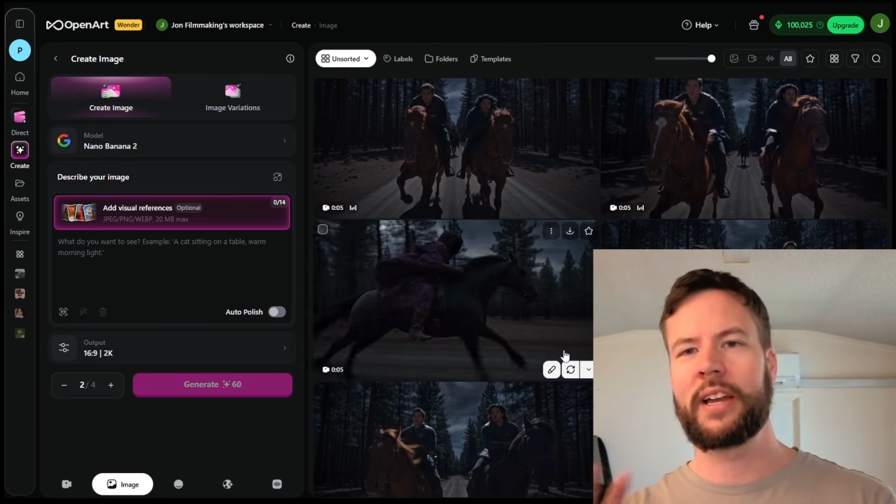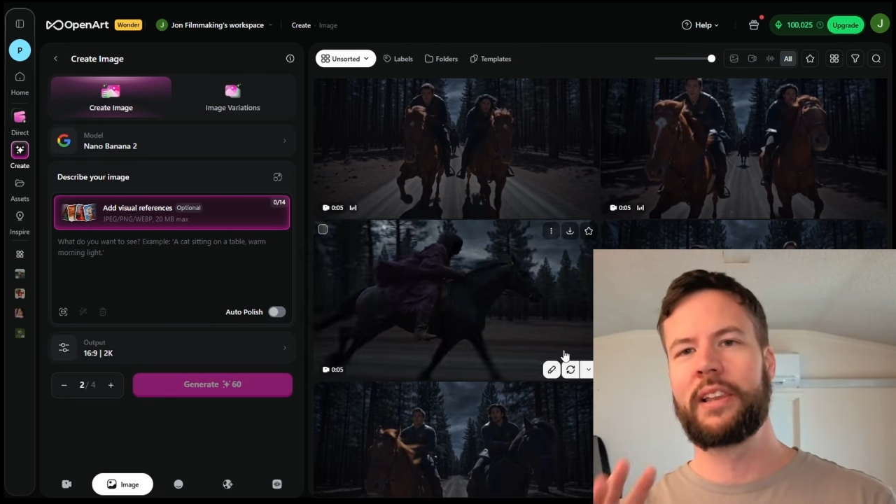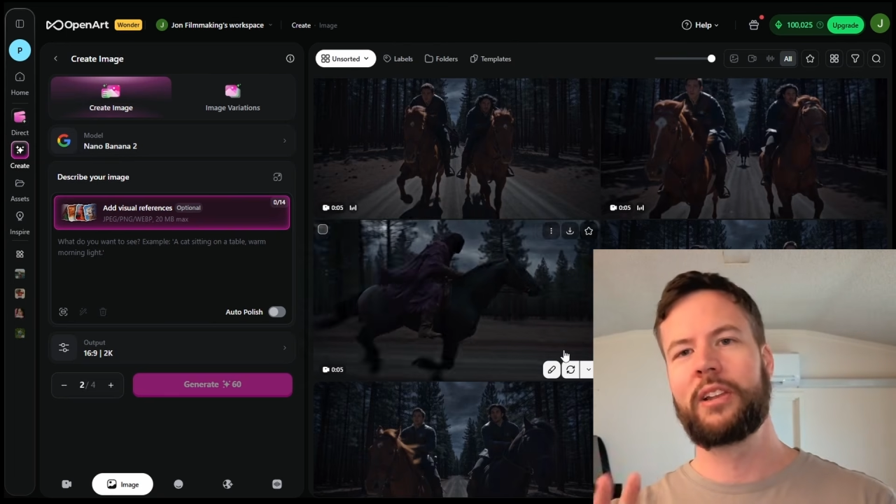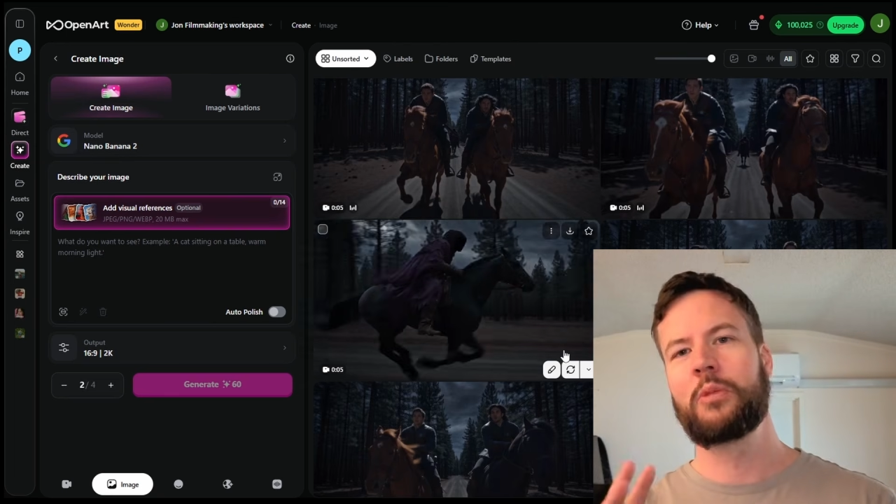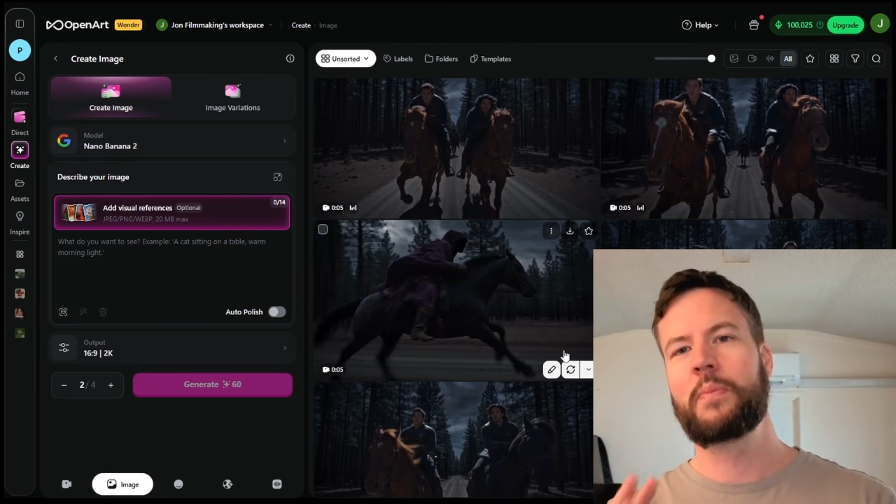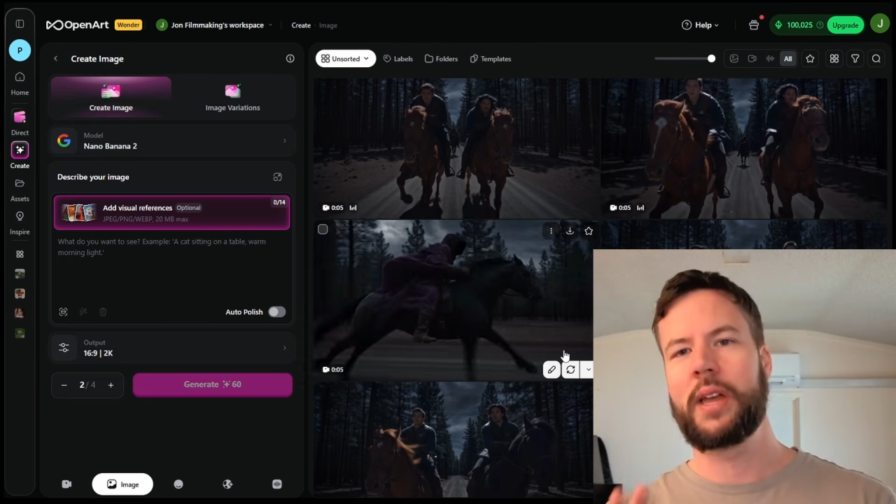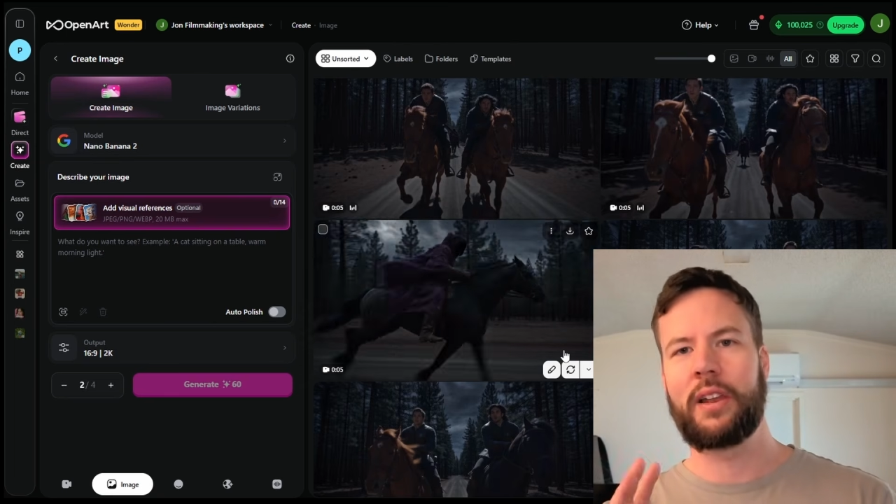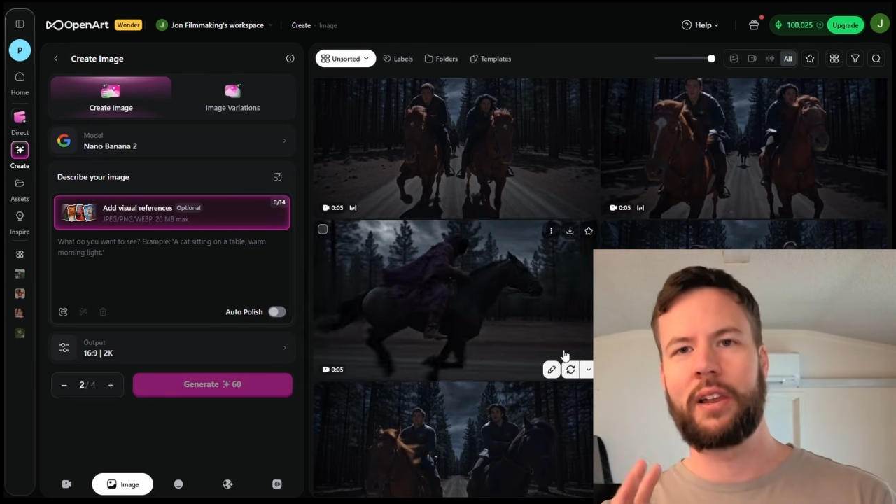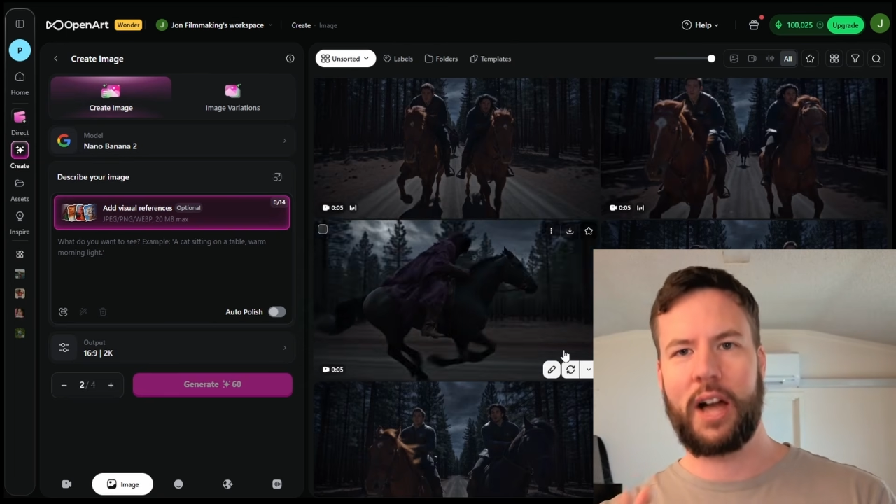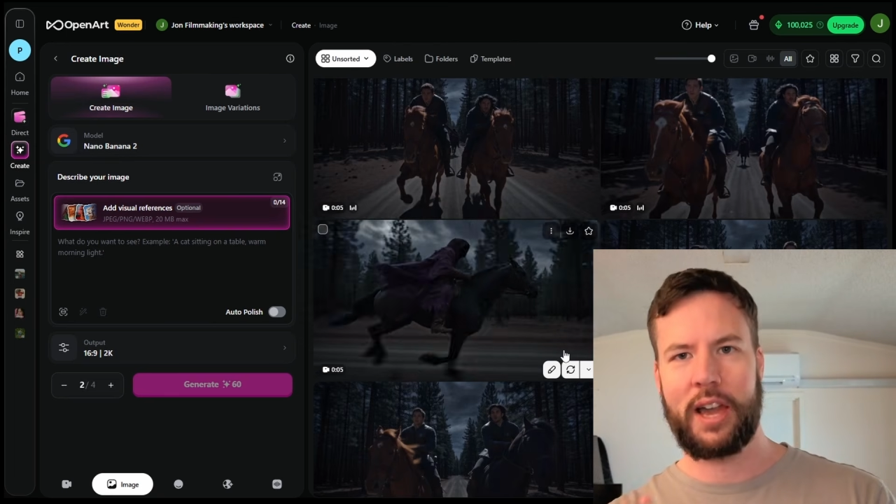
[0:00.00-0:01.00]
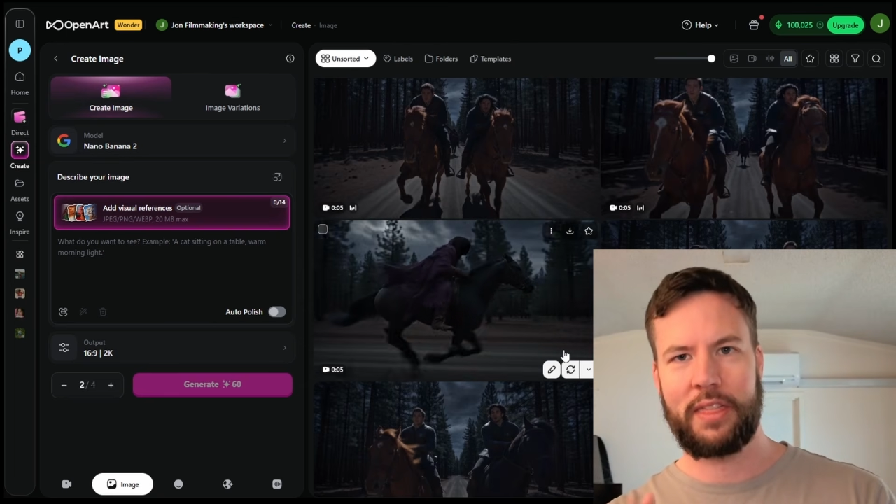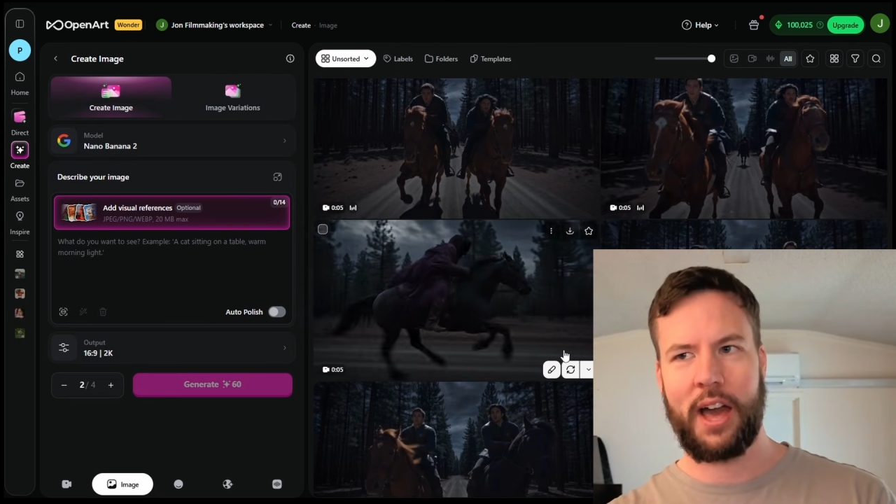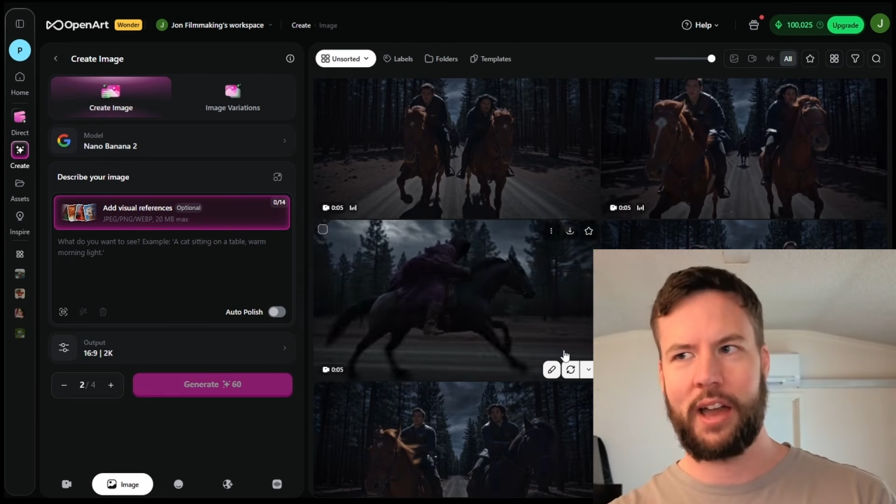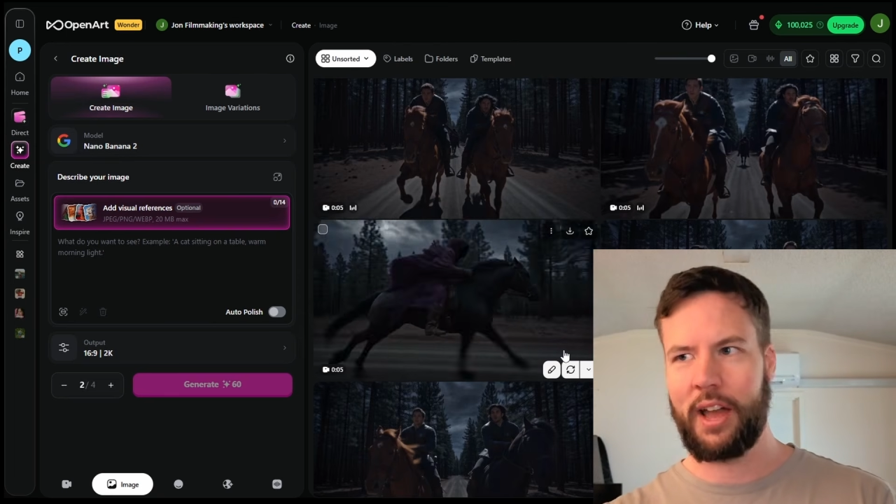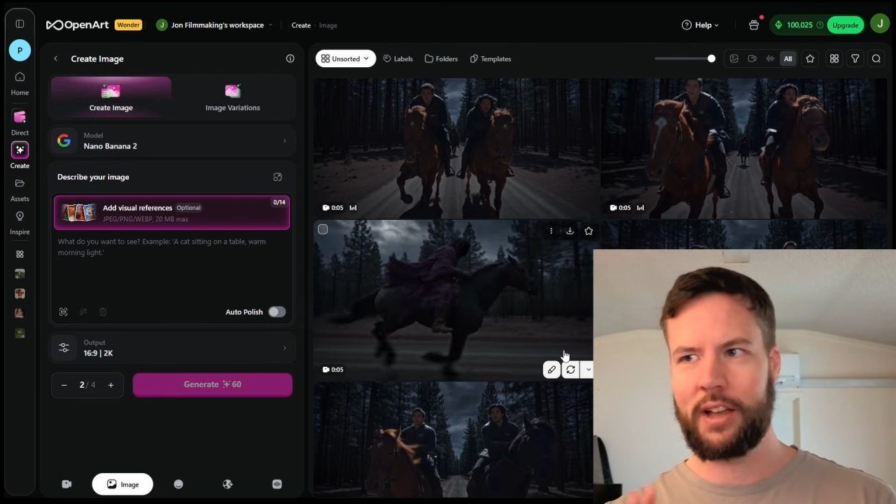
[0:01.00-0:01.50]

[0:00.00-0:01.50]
a little bit like that